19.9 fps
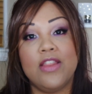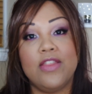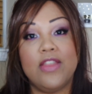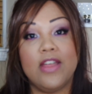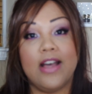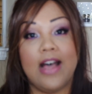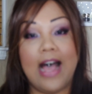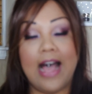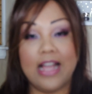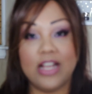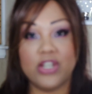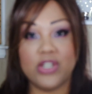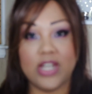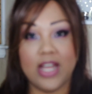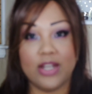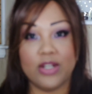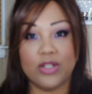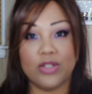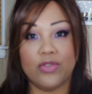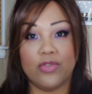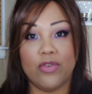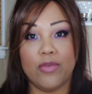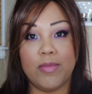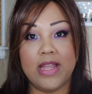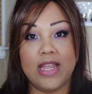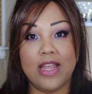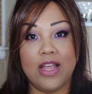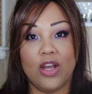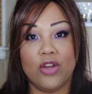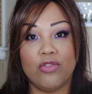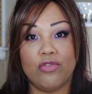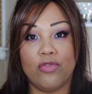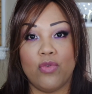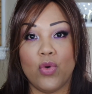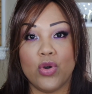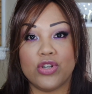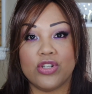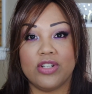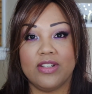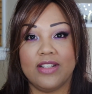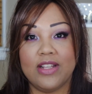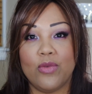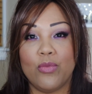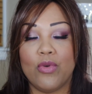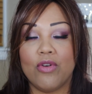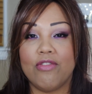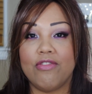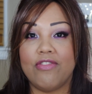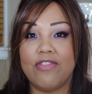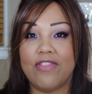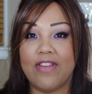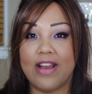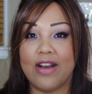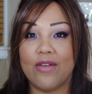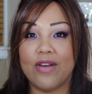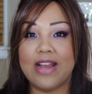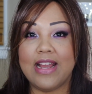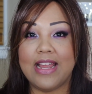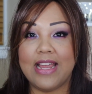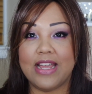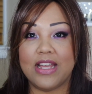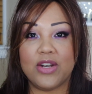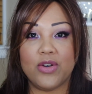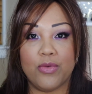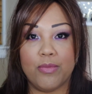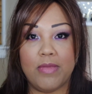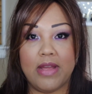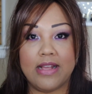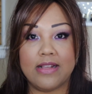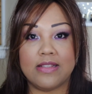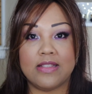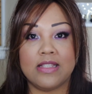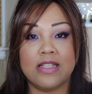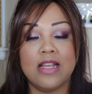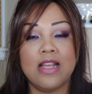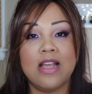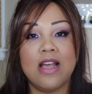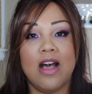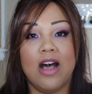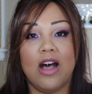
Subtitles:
The eyeshadows for me, unfortunately, were very hit or miss.